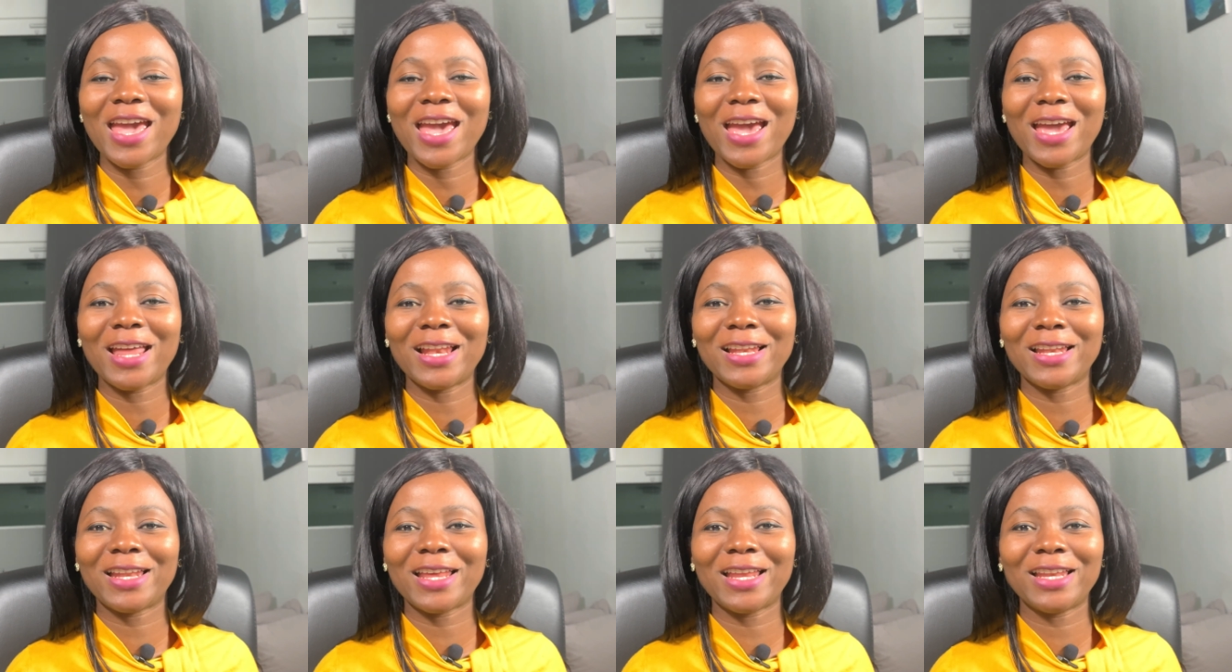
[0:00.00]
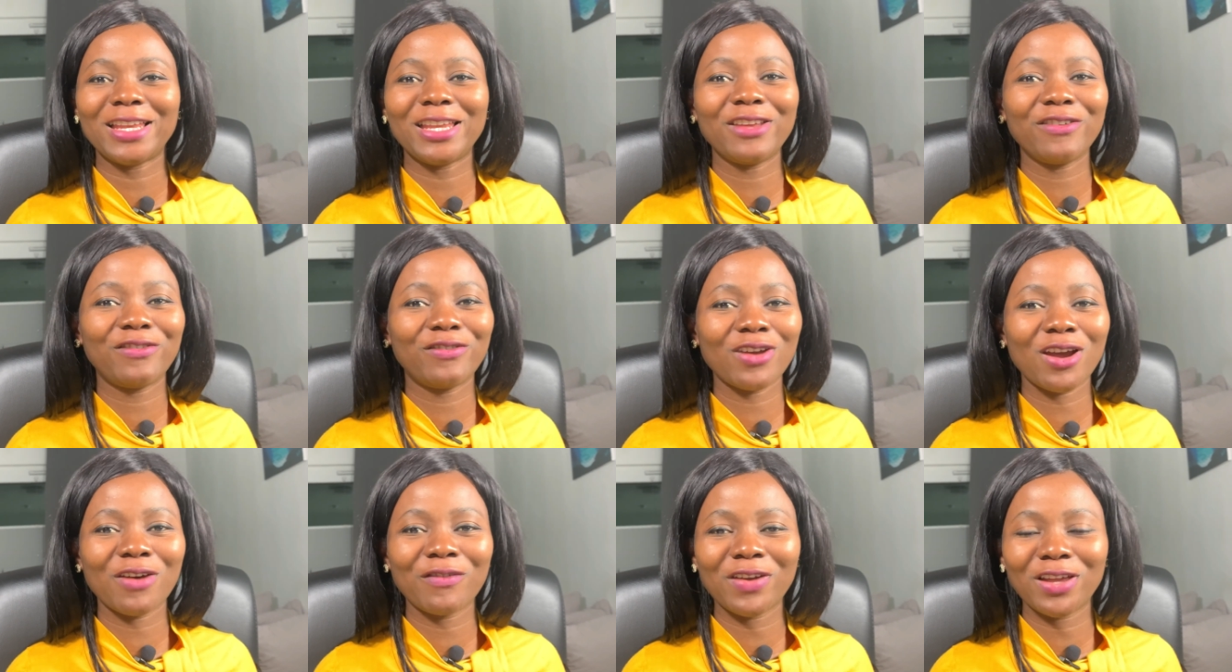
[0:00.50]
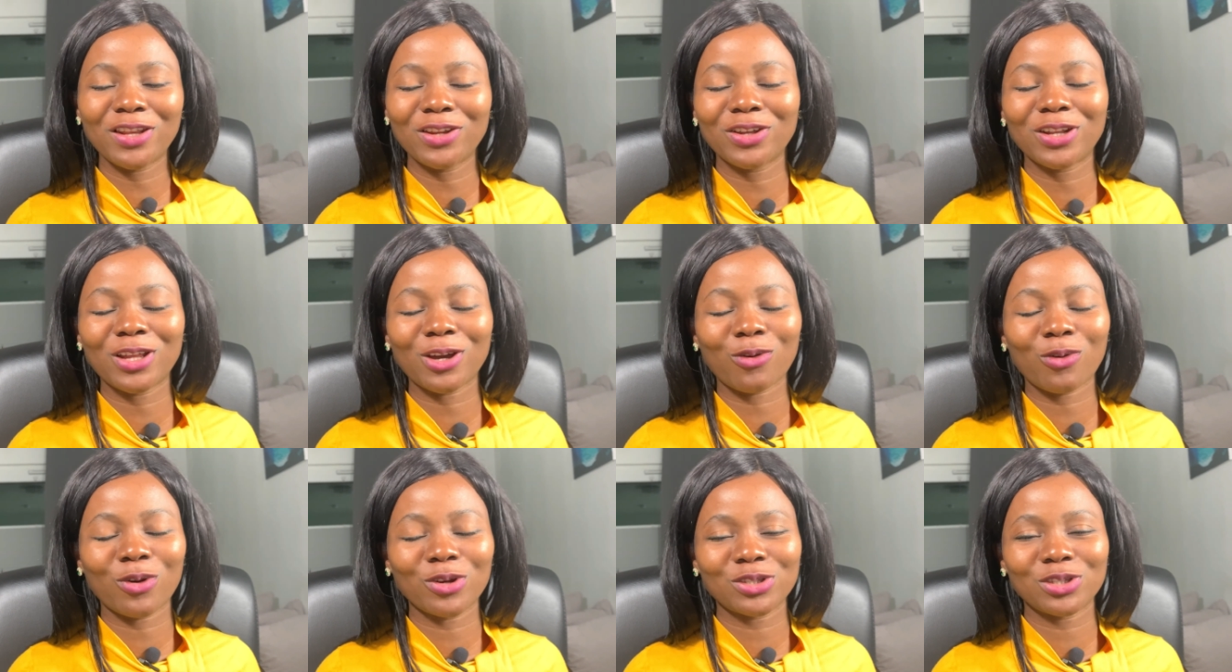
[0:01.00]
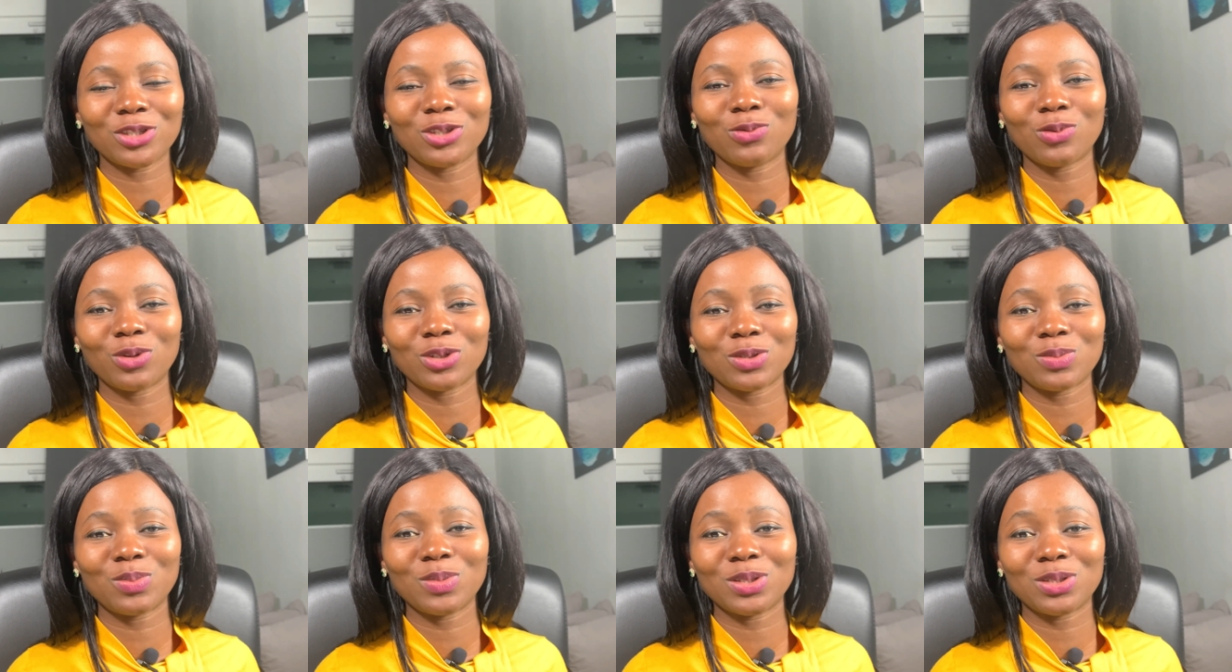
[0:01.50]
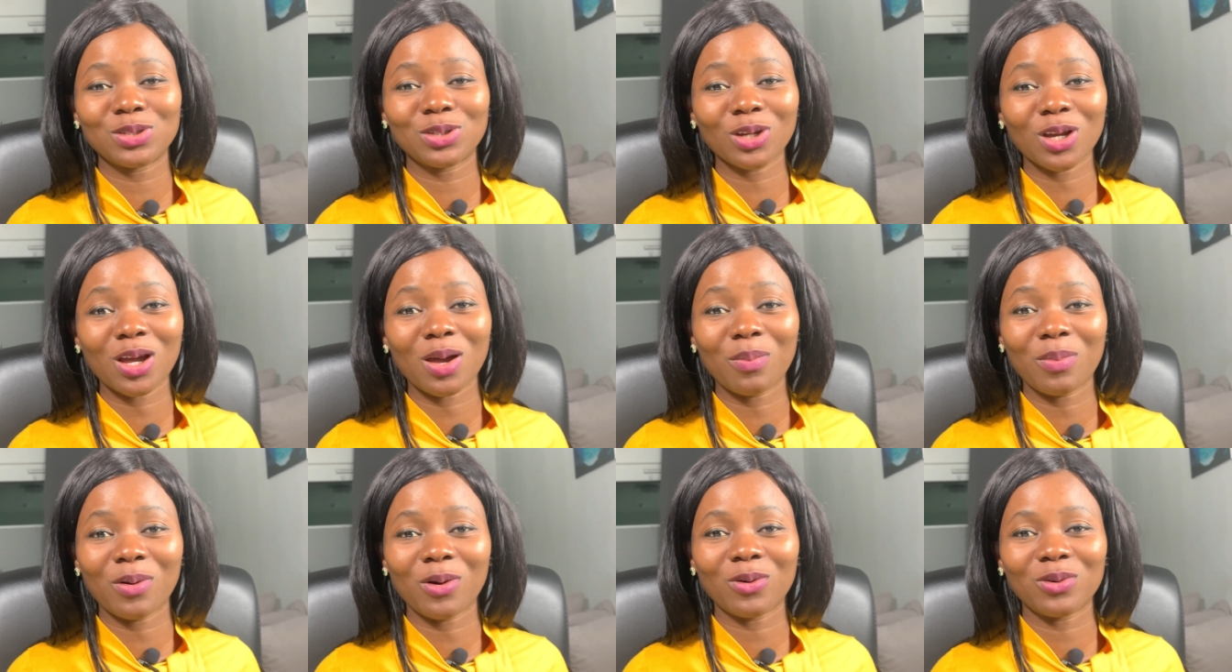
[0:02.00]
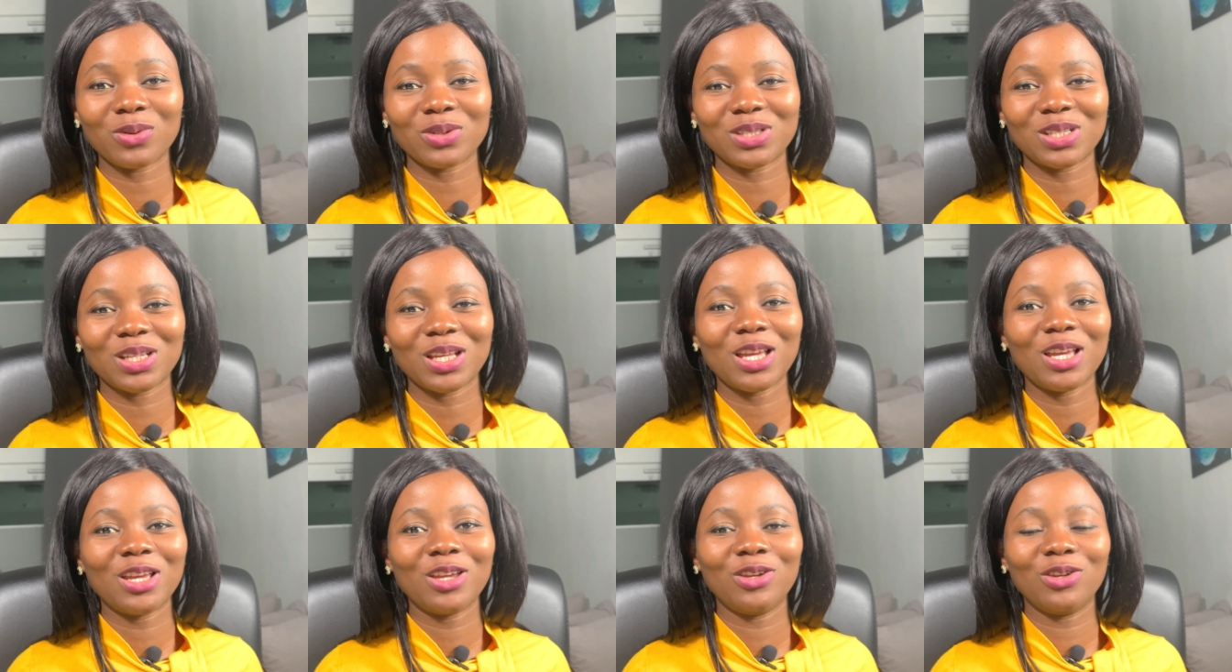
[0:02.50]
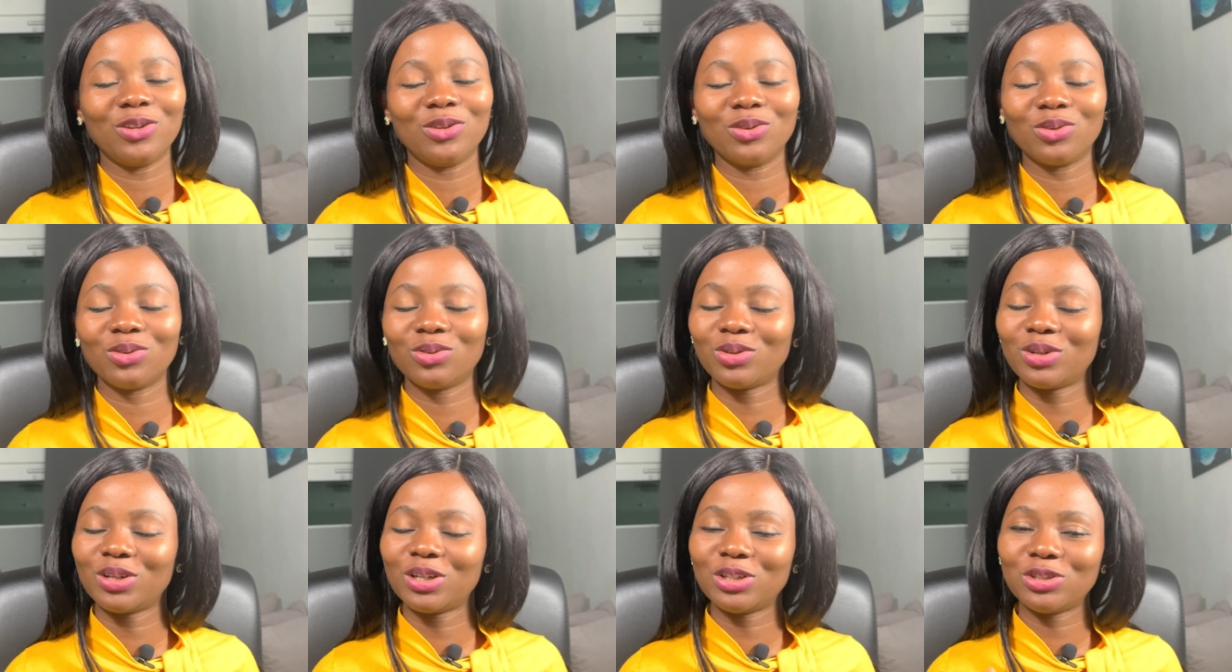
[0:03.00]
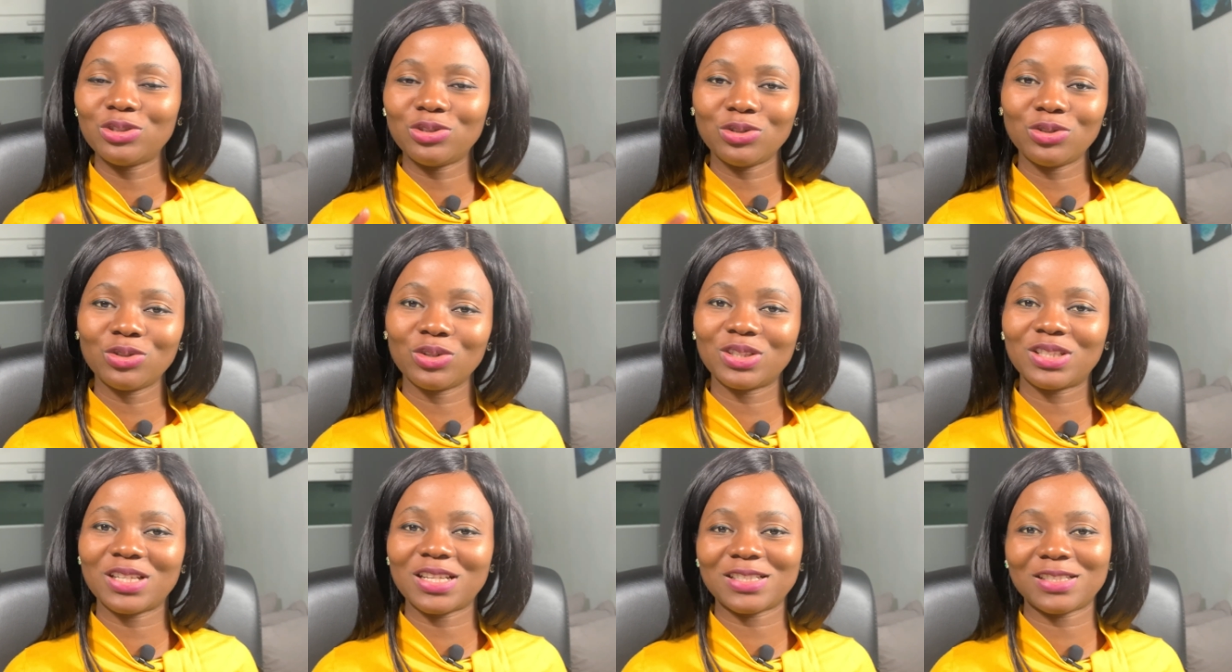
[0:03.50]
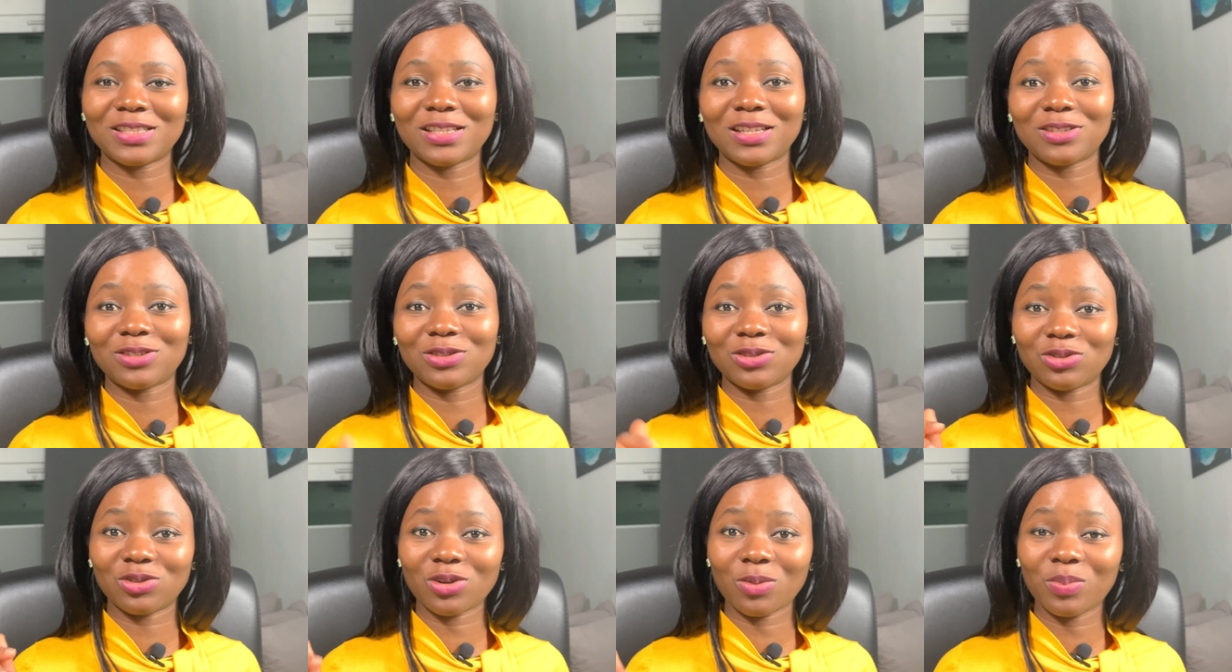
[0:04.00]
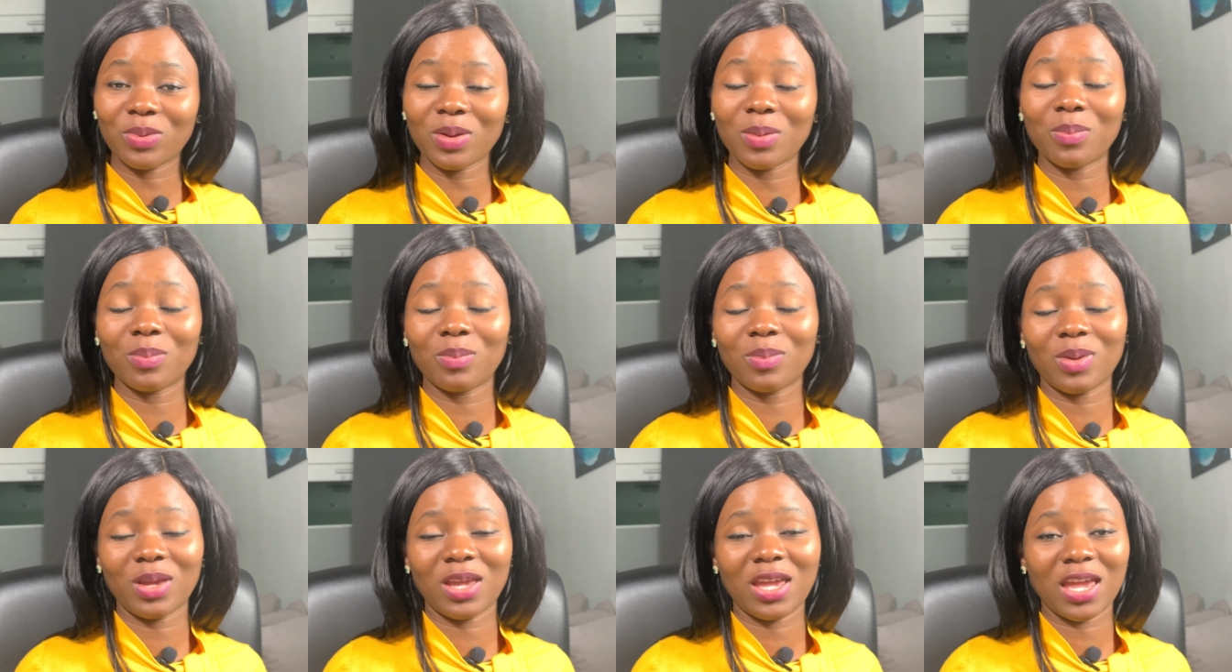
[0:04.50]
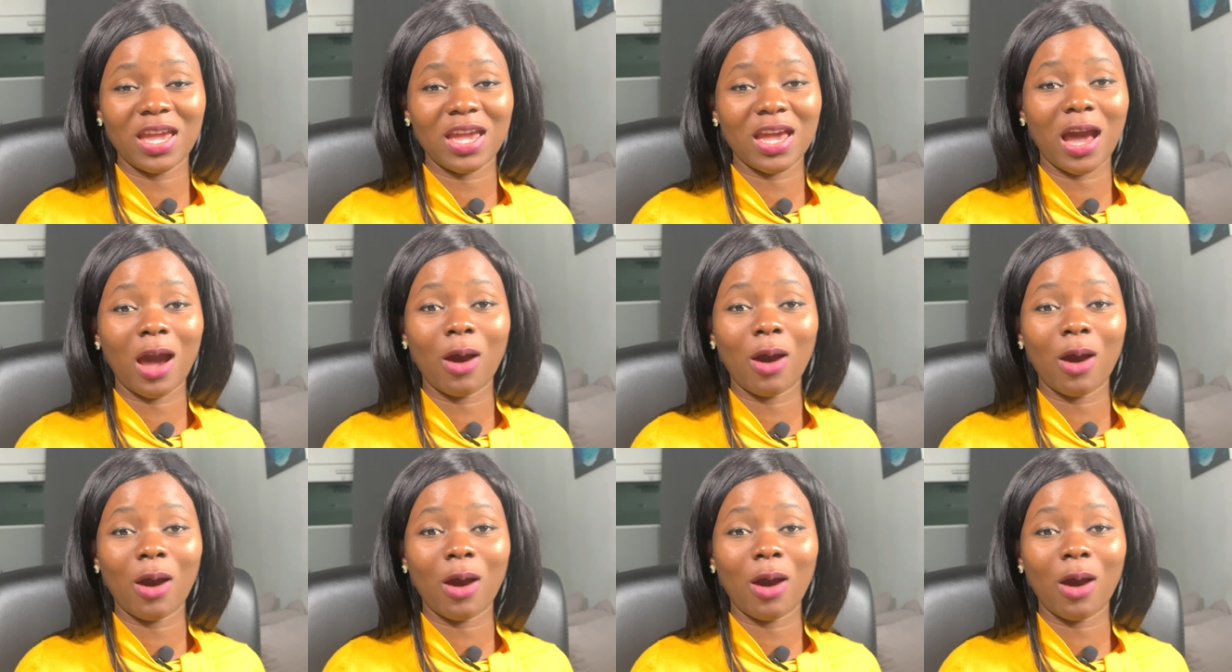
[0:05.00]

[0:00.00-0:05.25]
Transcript: And then if you have any other question you want me to talk about, you know, do not hesitate to drop them here.